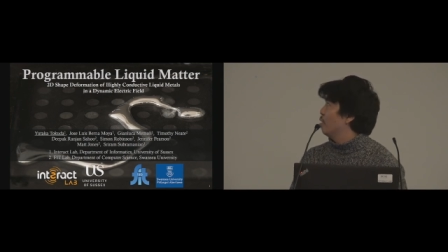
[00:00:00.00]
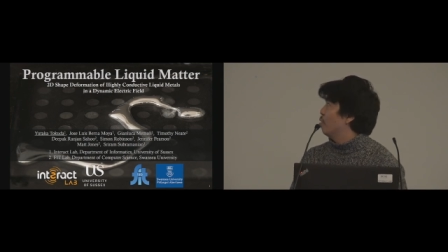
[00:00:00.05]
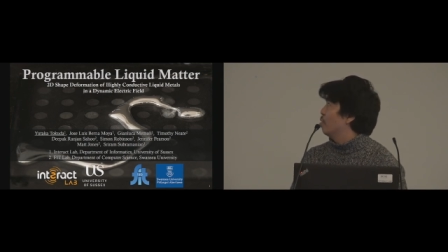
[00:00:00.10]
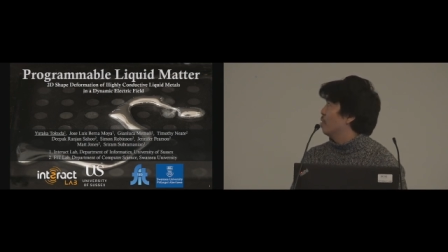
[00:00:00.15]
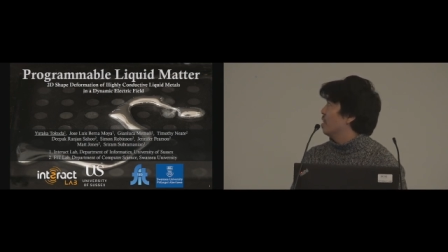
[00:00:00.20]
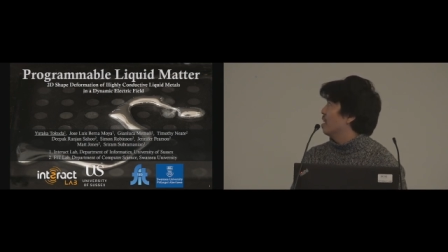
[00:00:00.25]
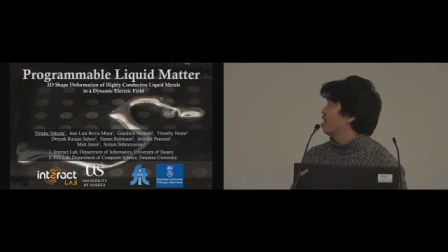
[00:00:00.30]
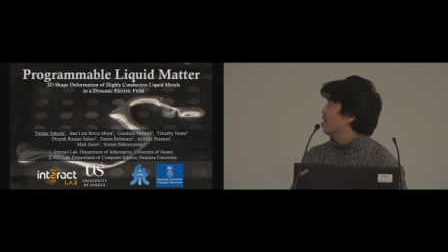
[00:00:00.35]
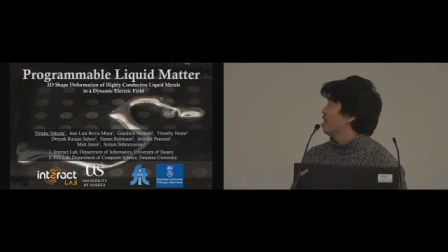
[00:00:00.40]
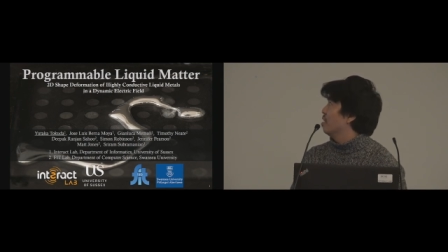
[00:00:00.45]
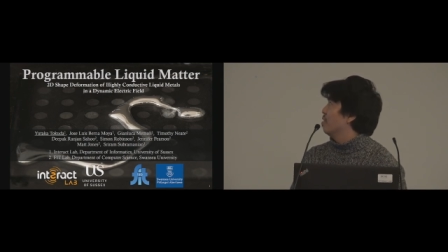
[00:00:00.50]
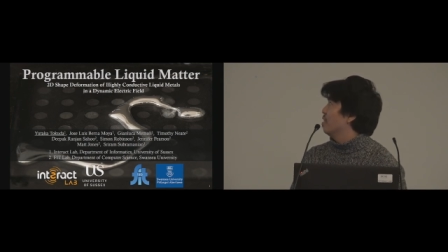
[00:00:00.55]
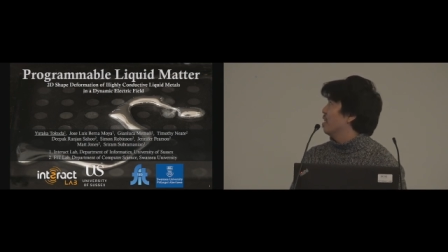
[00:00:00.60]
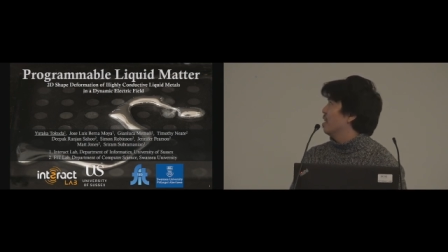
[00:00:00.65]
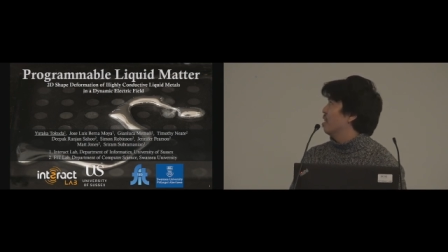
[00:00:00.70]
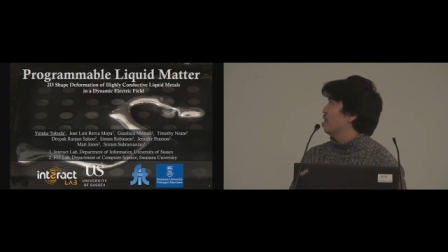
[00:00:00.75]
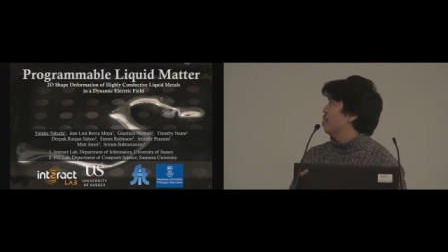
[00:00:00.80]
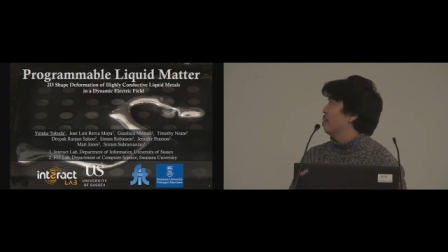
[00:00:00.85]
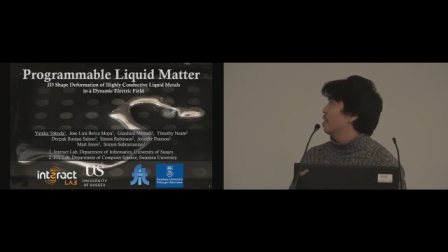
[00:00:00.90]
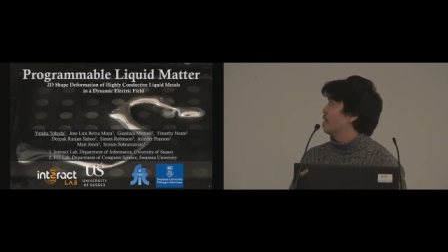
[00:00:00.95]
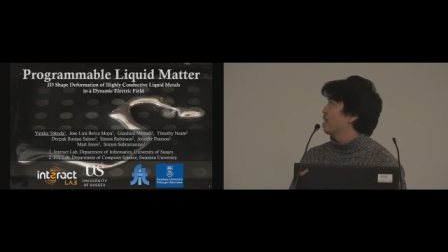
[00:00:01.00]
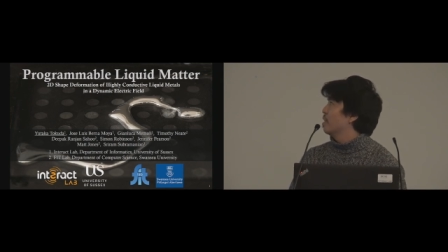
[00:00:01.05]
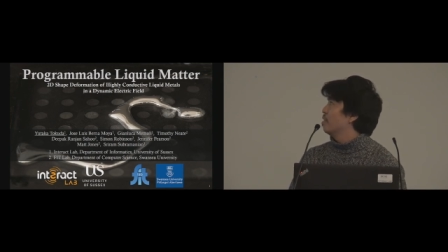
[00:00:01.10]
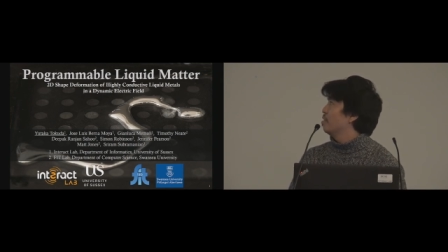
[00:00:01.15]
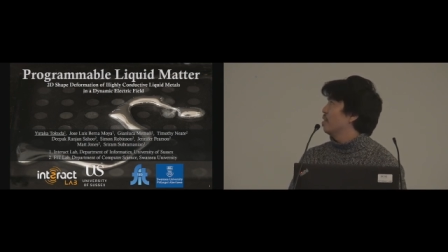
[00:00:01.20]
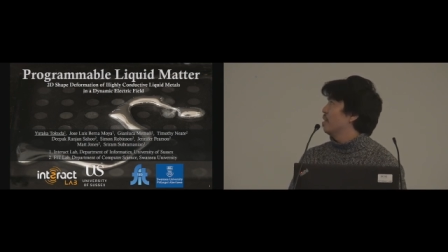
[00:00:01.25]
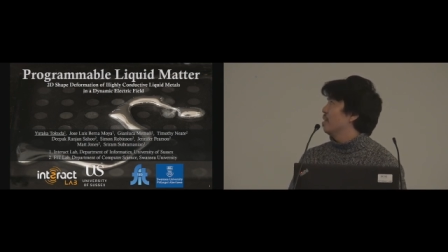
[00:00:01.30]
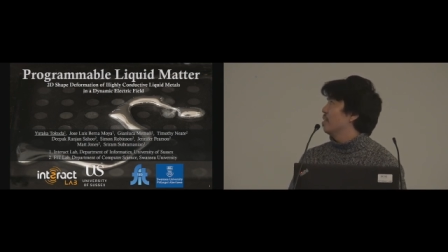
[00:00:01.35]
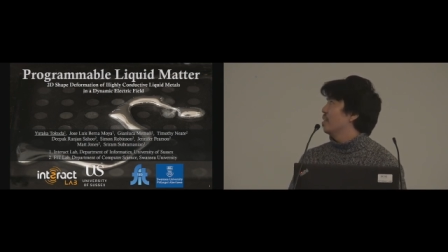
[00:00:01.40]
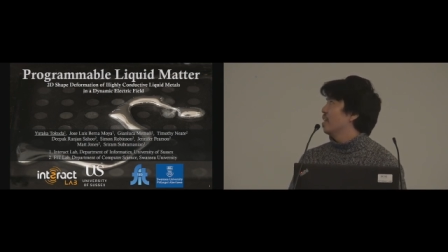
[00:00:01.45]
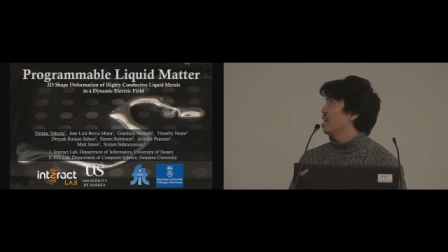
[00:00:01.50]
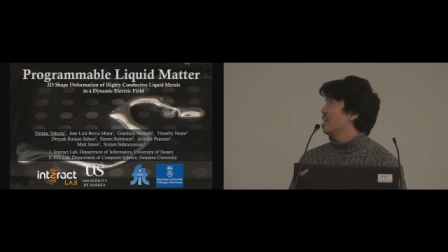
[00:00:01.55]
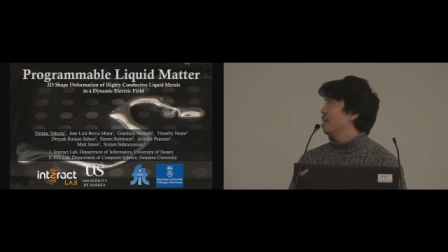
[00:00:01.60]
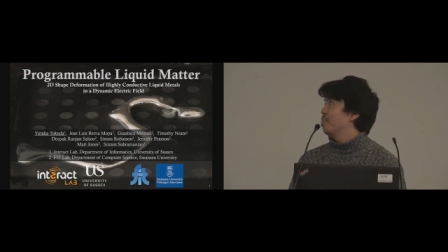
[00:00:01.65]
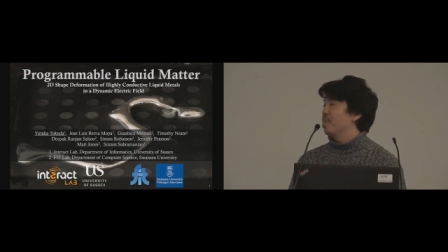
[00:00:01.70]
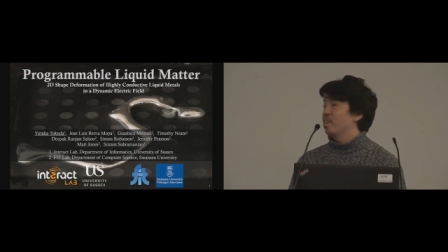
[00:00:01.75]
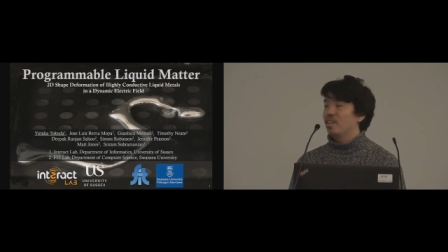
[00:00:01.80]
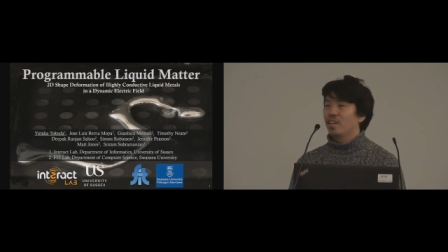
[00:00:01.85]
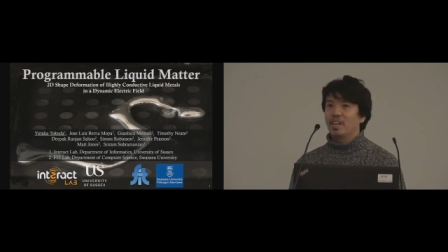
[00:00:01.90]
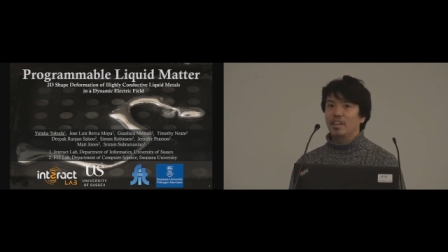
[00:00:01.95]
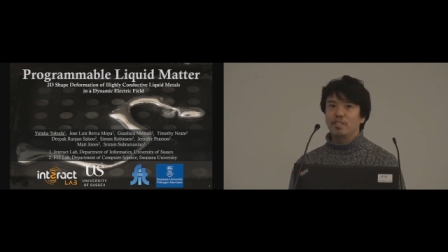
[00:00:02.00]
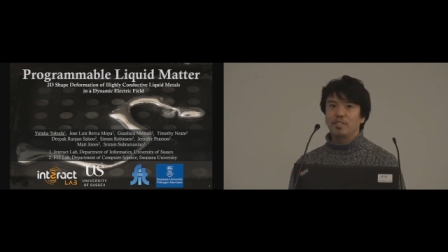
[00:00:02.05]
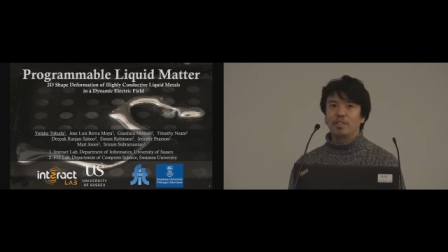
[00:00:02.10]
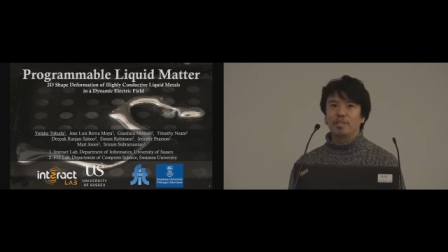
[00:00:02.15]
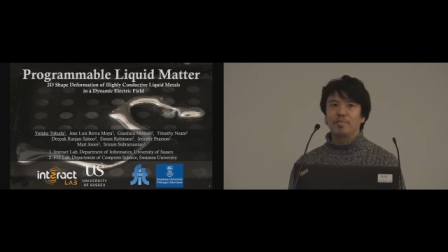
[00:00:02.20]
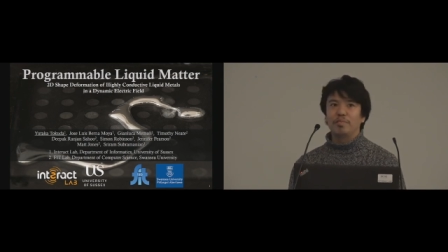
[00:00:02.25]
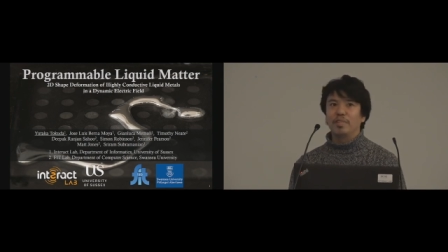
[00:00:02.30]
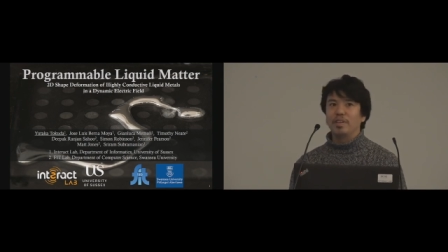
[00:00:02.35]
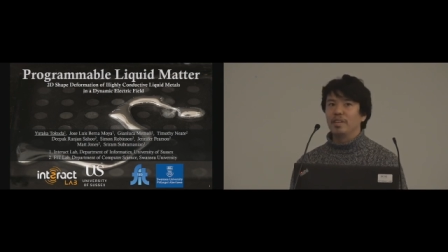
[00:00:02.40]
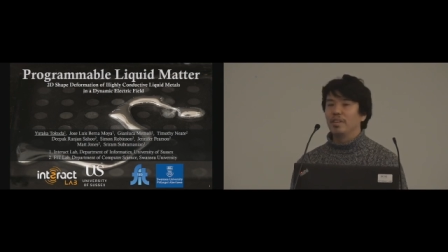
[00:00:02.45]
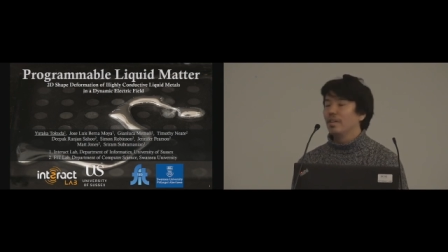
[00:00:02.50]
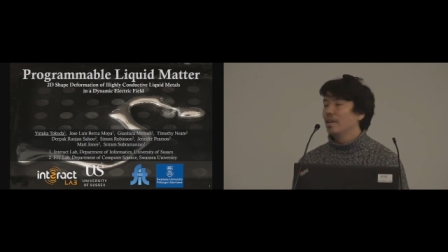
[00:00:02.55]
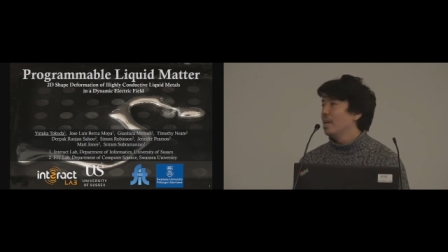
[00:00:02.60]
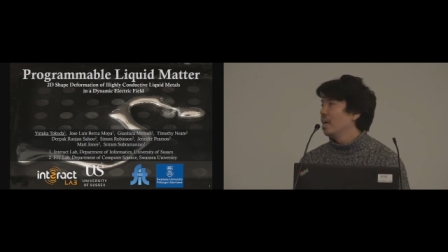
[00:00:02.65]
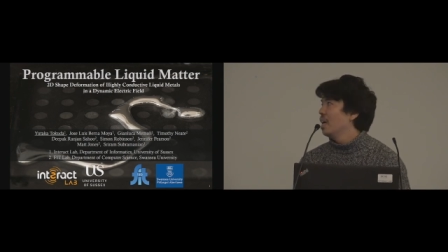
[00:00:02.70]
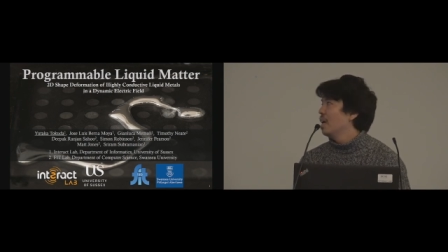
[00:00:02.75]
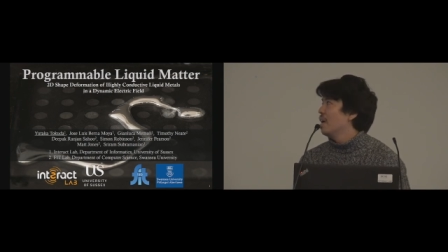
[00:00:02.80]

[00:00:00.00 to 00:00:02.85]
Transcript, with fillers: conductive liquid metal in dynamic electric field.